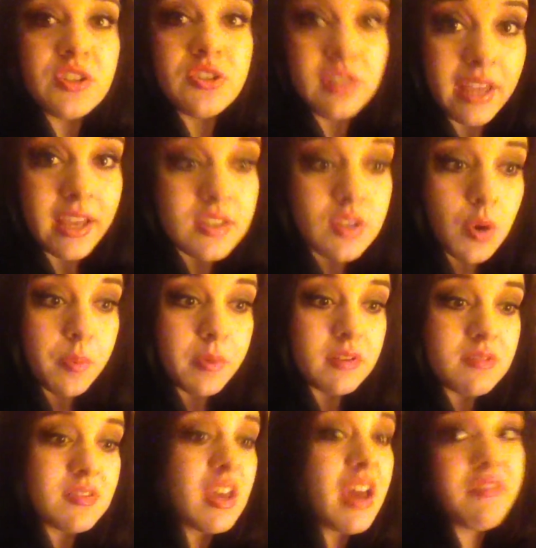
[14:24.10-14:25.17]
your legs open
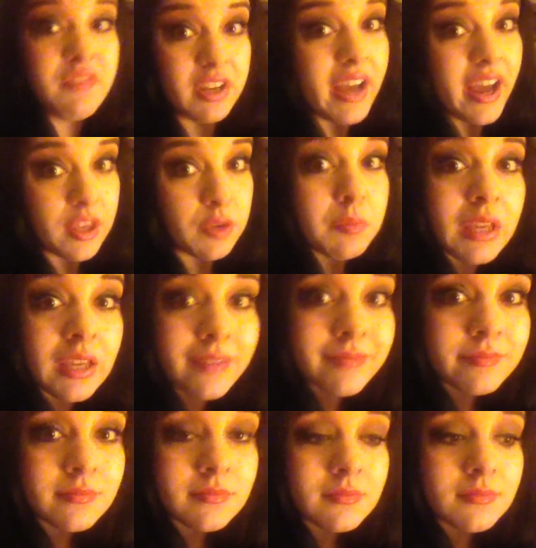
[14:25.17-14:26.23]
to every guy you meet.
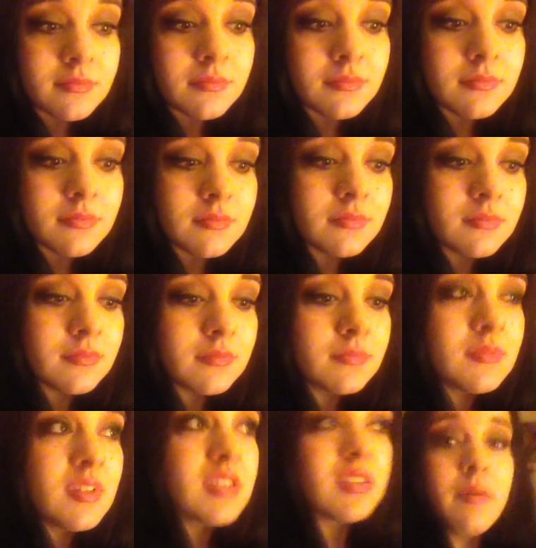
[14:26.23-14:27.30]

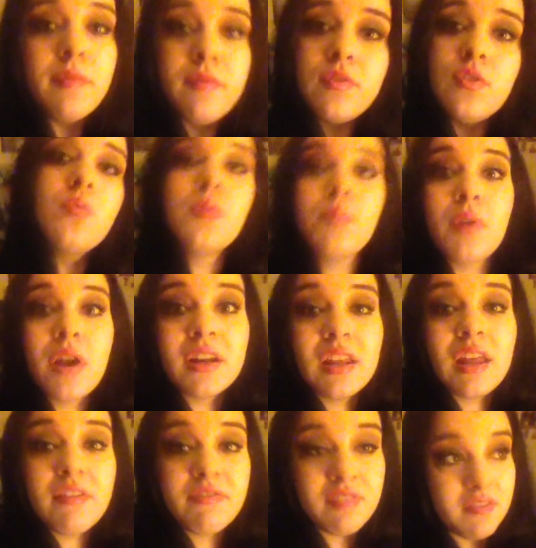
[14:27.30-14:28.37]
Some of you were pregnant
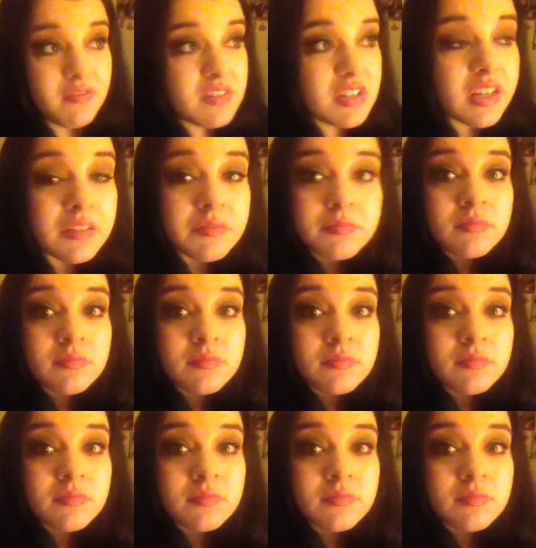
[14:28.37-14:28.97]
at 15.